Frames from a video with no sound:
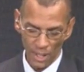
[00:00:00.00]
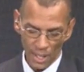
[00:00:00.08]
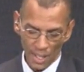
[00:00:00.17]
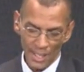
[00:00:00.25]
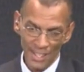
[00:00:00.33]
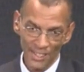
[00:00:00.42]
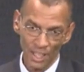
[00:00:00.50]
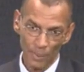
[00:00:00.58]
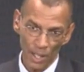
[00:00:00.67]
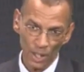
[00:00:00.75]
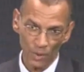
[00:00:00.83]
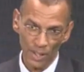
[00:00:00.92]
Is the
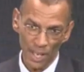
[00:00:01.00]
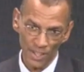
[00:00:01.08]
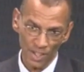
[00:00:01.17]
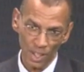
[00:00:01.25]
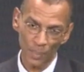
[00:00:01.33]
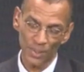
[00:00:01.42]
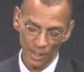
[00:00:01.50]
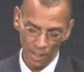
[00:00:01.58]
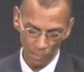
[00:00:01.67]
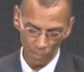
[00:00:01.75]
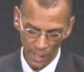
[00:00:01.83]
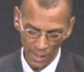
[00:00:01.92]
special relationship still
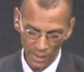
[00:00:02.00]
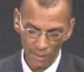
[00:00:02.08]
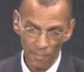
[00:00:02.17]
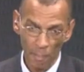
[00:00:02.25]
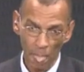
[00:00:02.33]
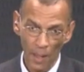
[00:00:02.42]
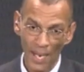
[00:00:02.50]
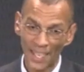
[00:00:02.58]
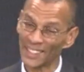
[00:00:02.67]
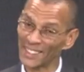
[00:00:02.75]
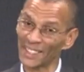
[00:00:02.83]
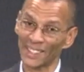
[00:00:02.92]
in place? And
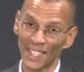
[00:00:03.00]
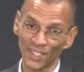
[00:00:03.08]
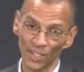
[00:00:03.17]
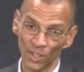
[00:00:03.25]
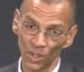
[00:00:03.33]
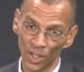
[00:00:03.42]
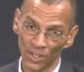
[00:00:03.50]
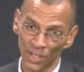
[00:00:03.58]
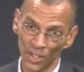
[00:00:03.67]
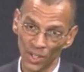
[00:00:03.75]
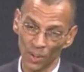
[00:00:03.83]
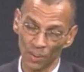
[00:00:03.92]
is it destined to
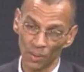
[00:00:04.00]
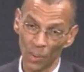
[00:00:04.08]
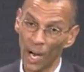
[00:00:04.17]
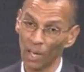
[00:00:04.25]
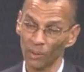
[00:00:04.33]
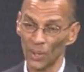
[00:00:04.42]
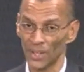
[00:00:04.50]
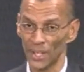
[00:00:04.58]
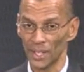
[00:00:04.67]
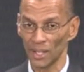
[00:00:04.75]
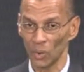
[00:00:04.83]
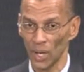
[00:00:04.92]
continue? Well, we
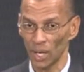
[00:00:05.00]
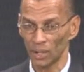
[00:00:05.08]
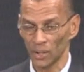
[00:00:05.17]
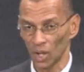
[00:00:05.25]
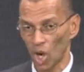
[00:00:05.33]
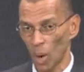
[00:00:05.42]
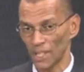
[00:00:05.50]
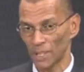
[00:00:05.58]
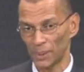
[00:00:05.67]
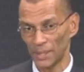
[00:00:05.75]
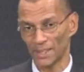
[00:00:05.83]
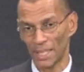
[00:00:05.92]
think it will. Your comments,
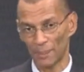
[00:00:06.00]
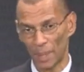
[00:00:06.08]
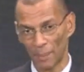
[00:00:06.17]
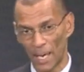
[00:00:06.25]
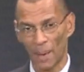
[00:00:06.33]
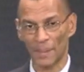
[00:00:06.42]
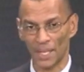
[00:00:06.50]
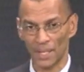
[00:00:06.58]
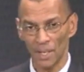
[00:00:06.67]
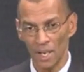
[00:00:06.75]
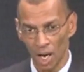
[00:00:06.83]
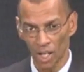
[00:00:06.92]
please keep them coming in
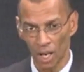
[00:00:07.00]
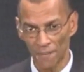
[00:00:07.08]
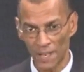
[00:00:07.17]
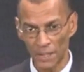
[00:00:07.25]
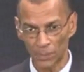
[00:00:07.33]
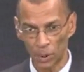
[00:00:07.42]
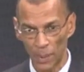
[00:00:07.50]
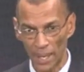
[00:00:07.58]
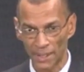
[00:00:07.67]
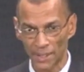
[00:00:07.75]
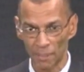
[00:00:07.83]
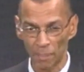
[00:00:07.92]
on our Facebook
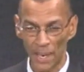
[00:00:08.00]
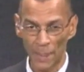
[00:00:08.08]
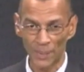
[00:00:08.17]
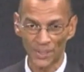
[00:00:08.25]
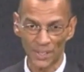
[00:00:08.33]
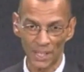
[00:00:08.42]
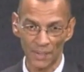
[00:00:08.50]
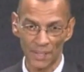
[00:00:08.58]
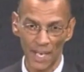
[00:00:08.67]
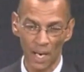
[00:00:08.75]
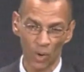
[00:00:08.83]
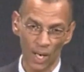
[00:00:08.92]
page, Zim Papers TV
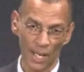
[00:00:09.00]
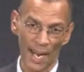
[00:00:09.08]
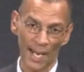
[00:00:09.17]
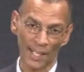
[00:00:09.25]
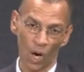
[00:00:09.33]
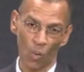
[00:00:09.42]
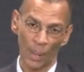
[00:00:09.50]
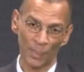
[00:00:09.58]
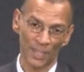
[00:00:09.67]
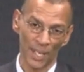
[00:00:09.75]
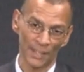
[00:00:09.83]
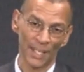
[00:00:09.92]
Network, and our
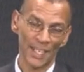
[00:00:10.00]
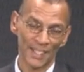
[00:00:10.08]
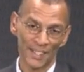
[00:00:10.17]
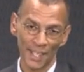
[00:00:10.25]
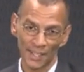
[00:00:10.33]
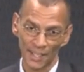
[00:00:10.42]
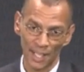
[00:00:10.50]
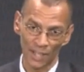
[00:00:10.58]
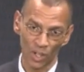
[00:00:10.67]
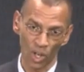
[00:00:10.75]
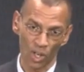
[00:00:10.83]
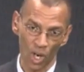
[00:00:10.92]
website,
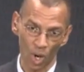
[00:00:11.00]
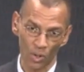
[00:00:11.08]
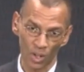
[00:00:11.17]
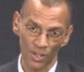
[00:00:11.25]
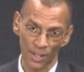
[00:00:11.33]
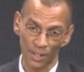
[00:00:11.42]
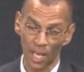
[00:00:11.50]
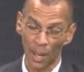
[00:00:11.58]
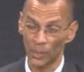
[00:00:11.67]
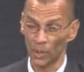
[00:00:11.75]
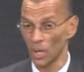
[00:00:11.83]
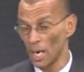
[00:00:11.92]

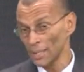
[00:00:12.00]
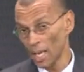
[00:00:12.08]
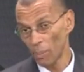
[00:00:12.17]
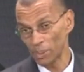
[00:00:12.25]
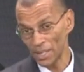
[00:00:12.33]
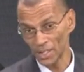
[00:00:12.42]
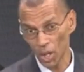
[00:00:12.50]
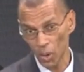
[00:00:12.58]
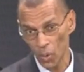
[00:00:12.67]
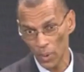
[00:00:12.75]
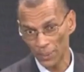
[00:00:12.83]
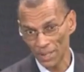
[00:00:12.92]
ztn.co.zw. Now, please go to our
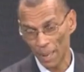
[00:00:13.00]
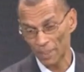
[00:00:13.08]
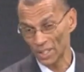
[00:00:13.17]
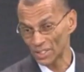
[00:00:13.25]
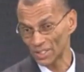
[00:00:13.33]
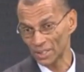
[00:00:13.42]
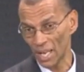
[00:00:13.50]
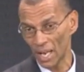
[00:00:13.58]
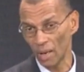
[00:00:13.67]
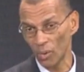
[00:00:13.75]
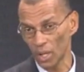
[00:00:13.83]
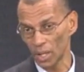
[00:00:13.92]
website, because today
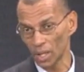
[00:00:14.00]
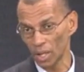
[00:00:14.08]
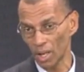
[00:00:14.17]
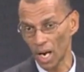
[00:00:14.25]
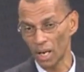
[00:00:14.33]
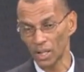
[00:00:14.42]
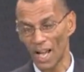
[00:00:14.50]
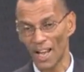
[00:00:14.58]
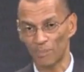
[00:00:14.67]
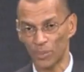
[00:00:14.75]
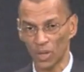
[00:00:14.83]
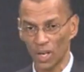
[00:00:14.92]
at 1 o'clock, our live
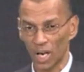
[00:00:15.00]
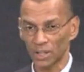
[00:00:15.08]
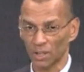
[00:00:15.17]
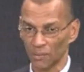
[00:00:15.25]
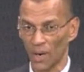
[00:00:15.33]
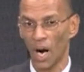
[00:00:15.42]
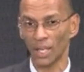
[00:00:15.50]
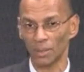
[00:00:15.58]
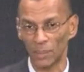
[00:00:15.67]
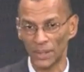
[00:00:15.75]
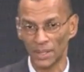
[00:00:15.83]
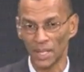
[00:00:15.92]
broadcast of
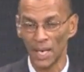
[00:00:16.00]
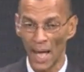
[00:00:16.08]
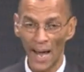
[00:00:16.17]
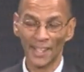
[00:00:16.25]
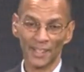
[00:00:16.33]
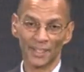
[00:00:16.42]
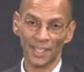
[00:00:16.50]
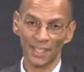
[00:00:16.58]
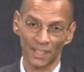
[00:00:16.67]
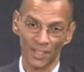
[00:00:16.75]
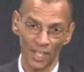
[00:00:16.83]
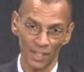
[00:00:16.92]
Heartbeat, and at
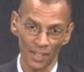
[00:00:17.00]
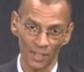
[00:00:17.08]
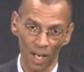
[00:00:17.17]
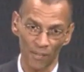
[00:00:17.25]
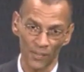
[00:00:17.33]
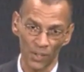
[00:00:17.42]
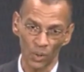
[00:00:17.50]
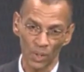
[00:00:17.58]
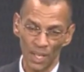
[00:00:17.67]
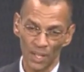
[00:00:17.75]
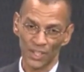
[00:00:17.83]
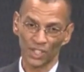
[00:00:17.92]
6:30 this afternoon,
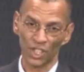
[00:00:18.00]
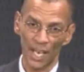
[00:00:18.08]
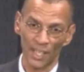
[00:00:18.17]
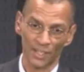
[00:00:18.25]
The Chase,